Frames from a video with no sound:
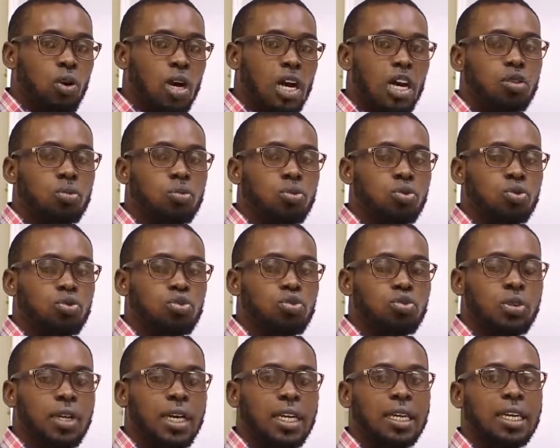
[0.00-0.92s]
outputs
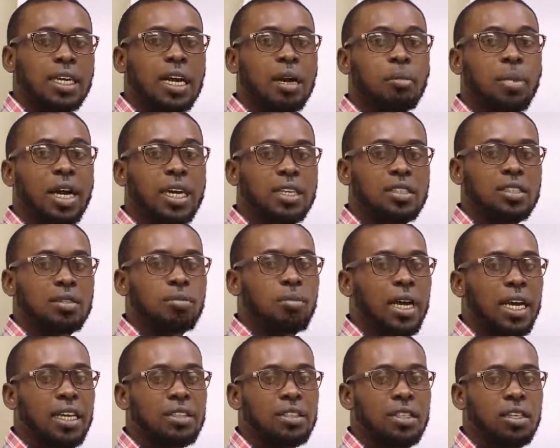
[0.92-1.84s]
so that they can
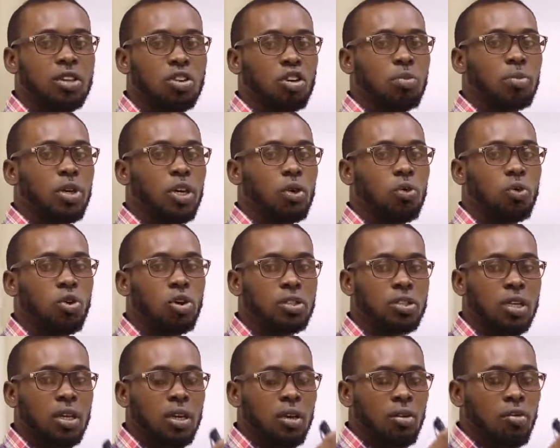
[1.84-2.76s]
maximize economic what?
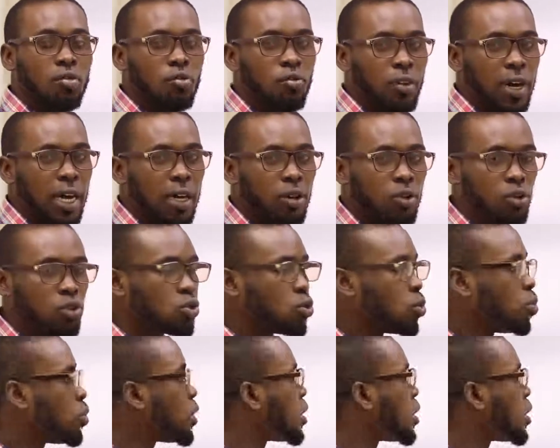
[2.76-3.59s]
Value. So